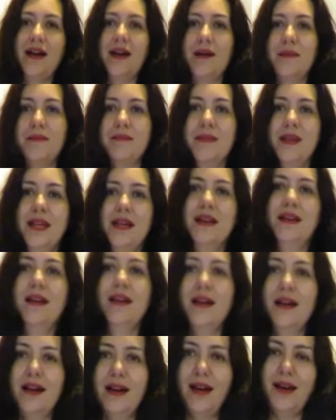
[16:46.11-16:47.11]
um,
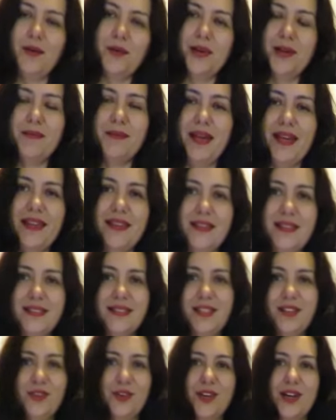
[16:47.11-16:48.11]
I want to make
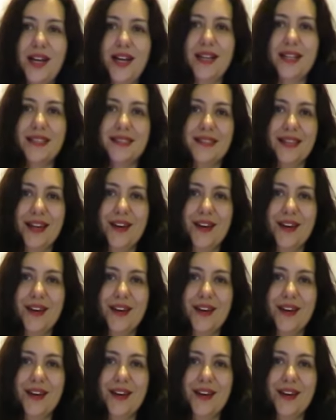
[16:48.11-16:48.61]
these in all colors